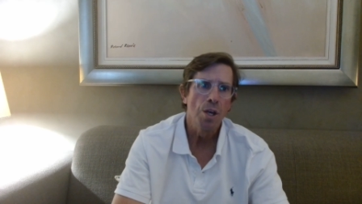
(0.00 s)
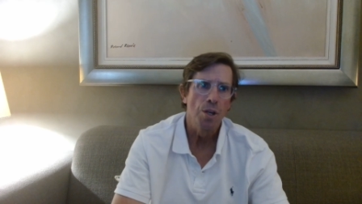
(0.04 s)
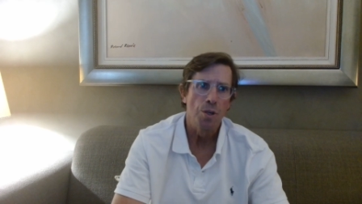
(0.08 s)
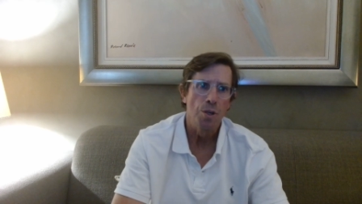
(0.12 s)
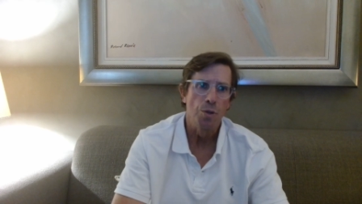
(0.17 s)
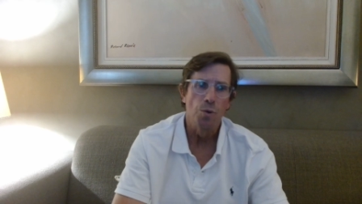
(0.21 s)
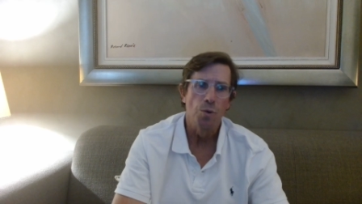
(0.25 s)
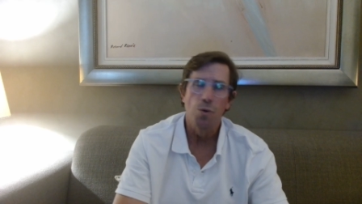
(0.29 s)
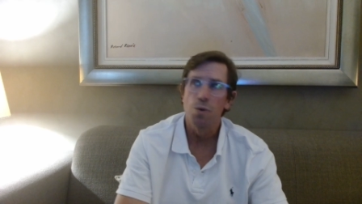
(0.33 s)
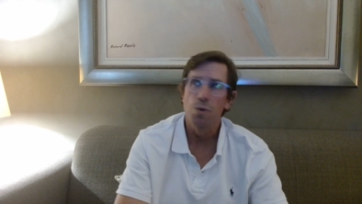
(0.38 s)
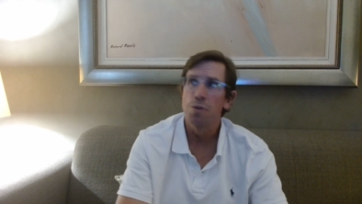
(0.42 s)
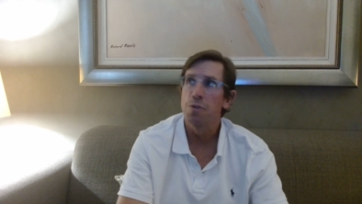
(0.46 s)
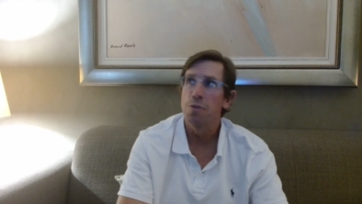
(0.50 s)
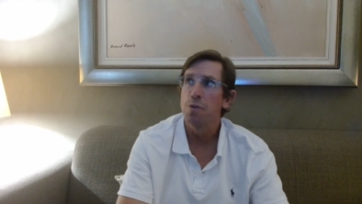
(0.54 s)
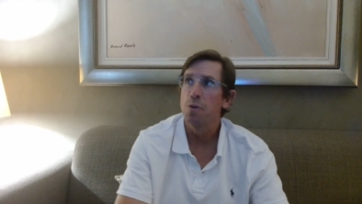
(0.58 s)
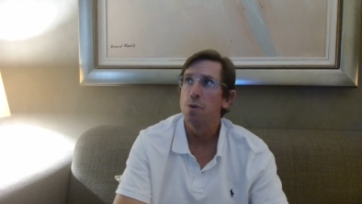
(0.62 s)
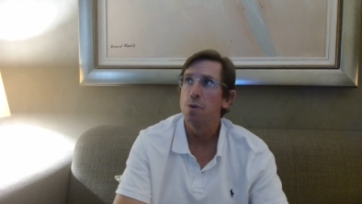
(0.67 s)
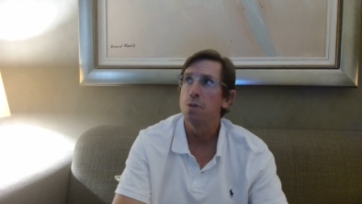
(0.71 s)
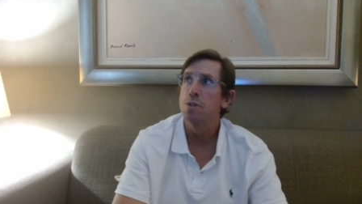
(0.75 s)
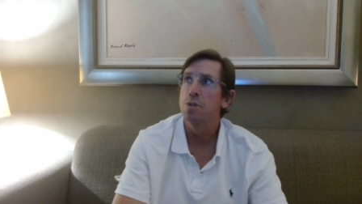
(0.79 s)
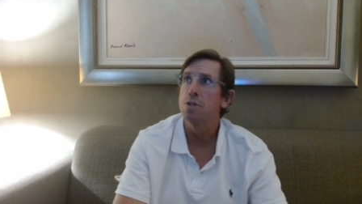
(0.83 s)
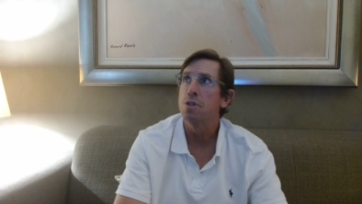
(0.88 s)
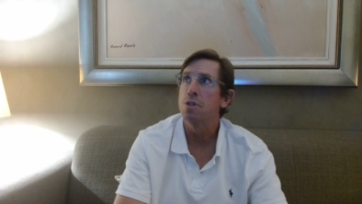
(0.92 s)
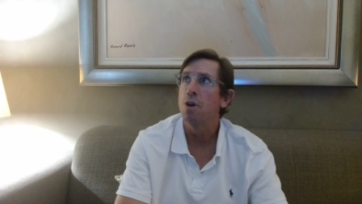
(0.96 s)
Your
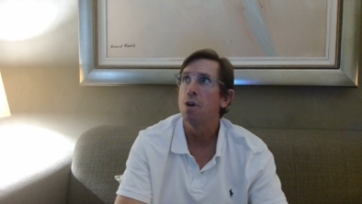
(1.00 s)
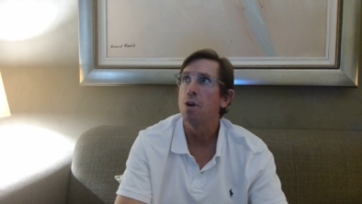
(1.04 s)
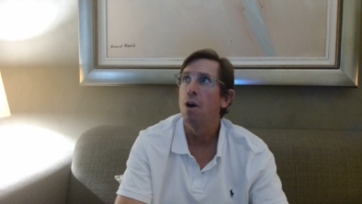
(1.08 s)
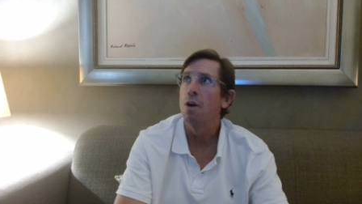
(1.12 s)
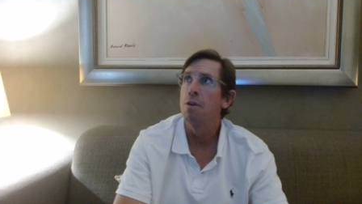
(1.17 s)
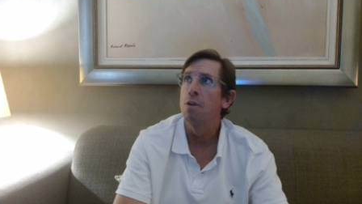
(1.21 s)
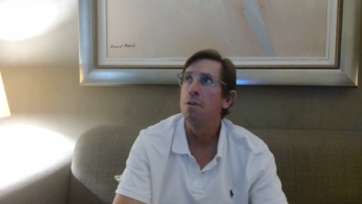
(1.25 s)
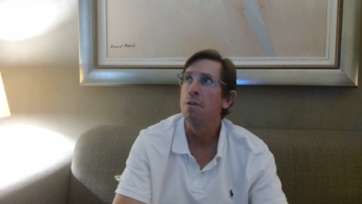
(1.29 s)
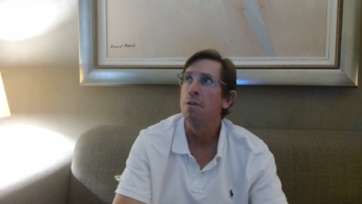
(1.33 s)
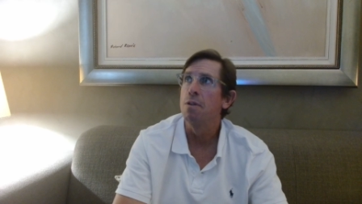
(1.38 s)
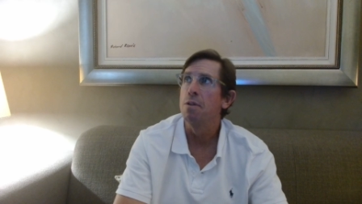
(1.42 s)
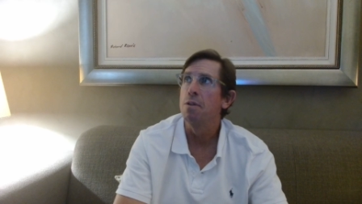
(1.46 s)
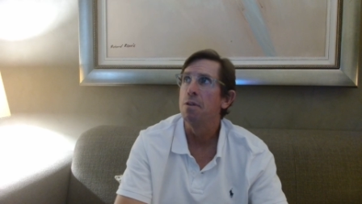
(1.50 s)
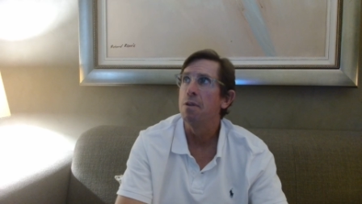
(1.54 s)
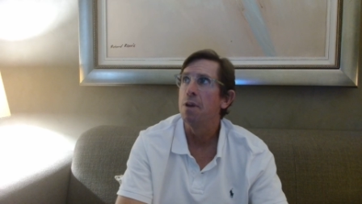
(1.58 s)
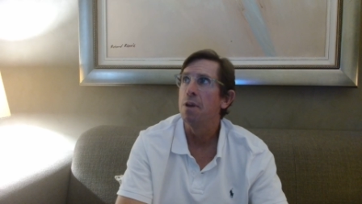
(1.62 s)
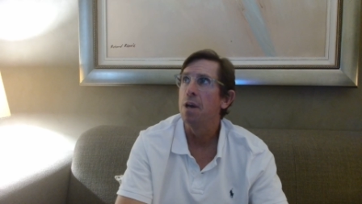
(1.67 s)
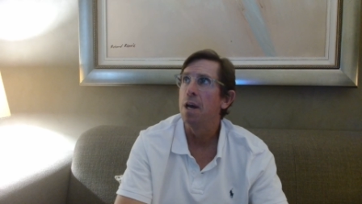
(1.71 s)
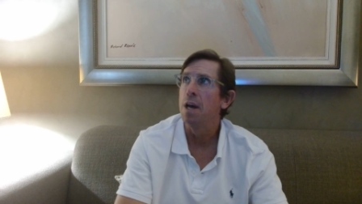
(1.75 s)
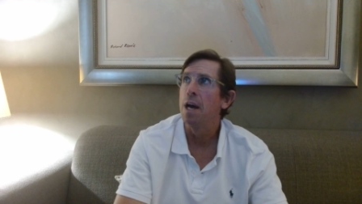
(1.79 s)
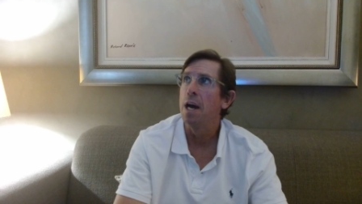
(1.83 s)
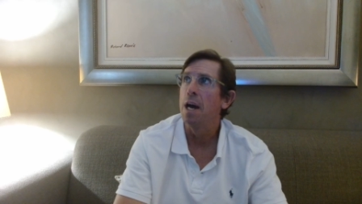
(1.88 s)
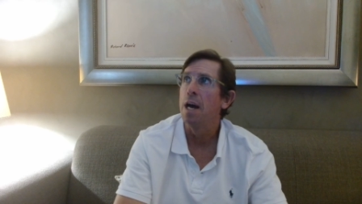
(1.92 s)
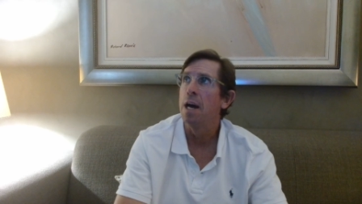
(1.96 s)
thoughts on,
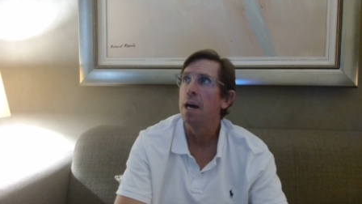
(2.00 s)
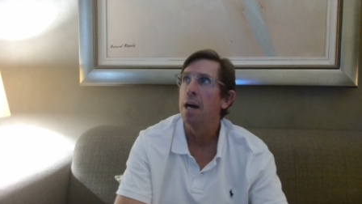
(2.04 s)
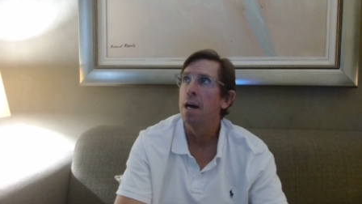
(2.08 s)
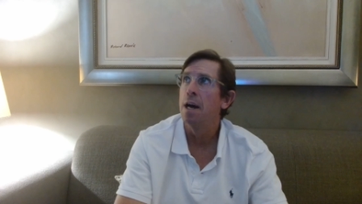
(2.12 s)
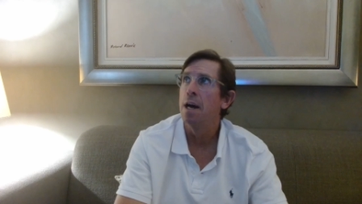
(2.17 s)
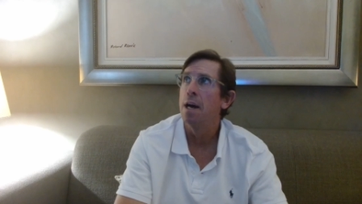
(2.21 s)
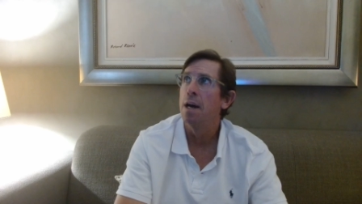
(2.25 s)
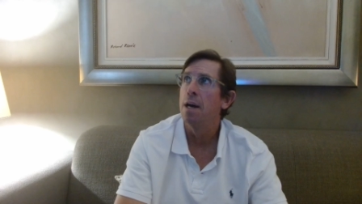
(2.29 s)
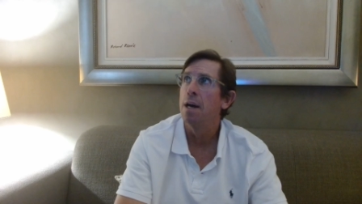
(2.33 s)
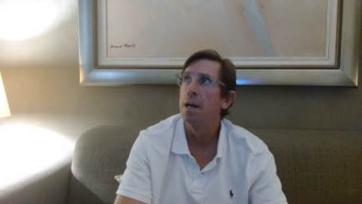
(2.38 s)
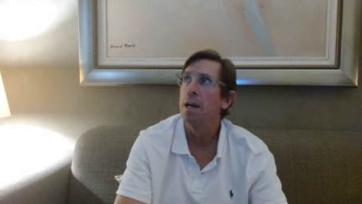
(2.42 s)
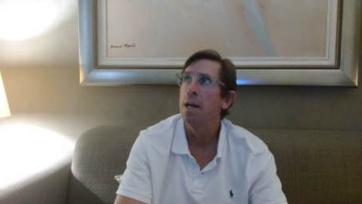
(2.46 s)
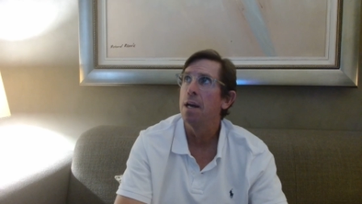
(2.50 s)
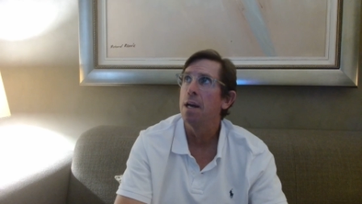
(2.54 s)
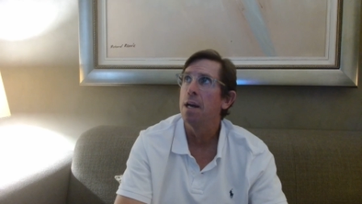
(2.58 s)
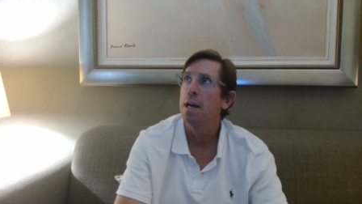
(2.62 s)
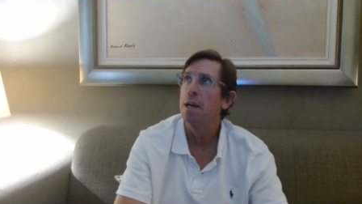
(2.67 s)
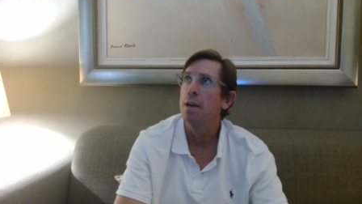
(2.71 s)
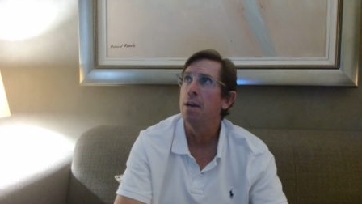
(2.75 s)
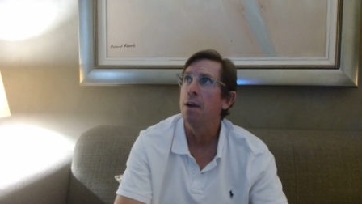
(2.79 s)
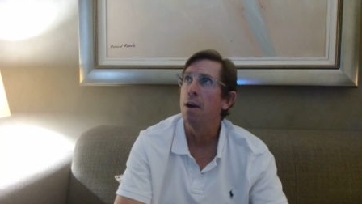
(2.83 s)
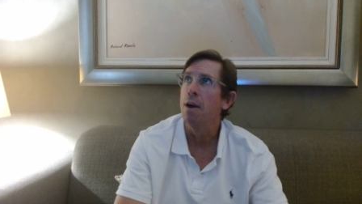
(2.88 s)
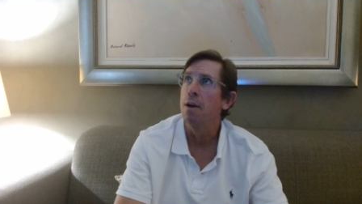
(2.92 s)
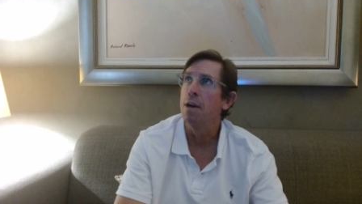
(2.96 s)

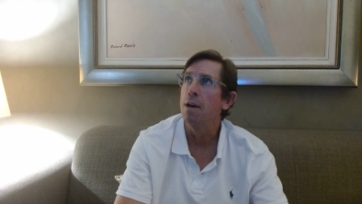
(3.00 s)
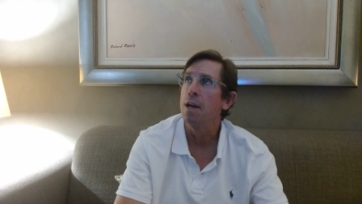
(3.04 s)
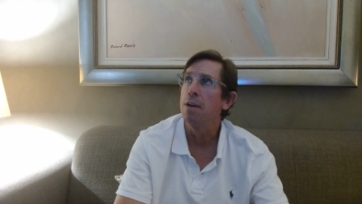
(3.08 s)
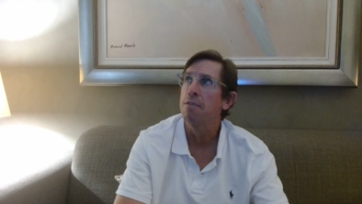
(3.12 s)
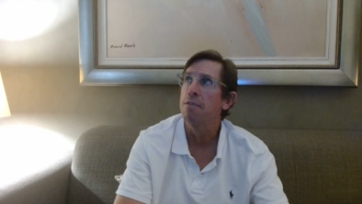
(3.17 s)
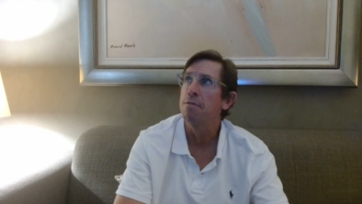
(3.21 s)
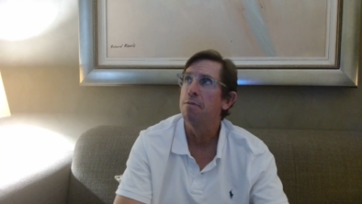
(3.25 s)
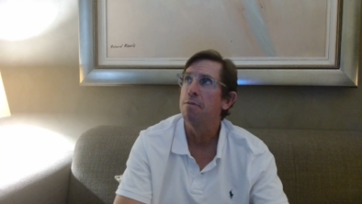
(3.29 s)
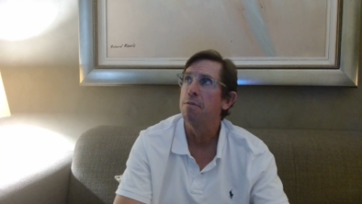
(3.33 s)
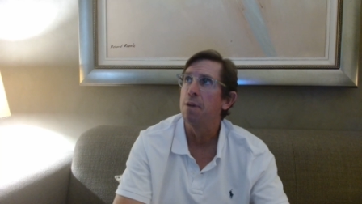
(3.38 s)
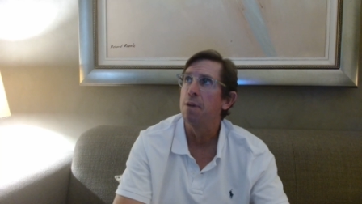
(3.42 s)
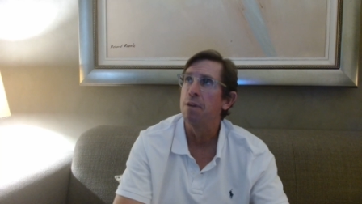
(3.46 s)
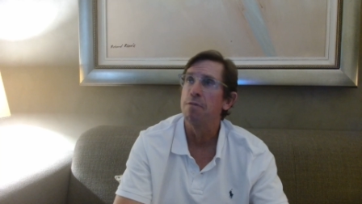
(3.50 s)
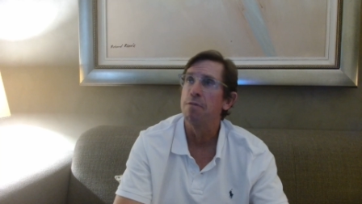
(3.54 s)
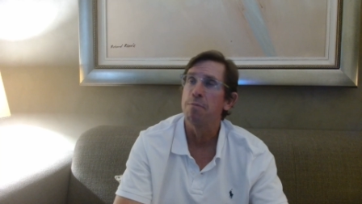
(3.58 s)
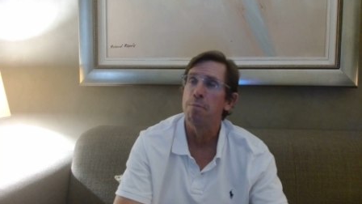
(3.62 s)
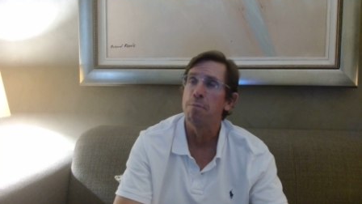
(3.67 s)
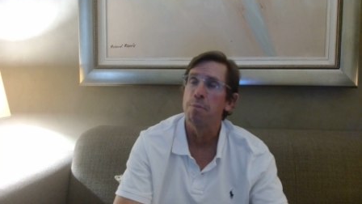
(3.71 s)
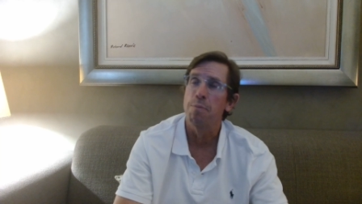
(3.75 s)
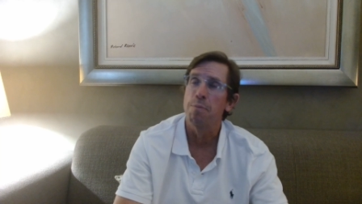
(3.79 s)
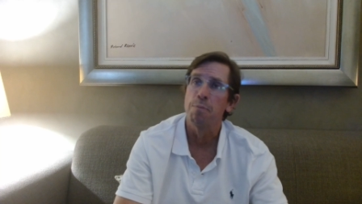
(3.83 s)
if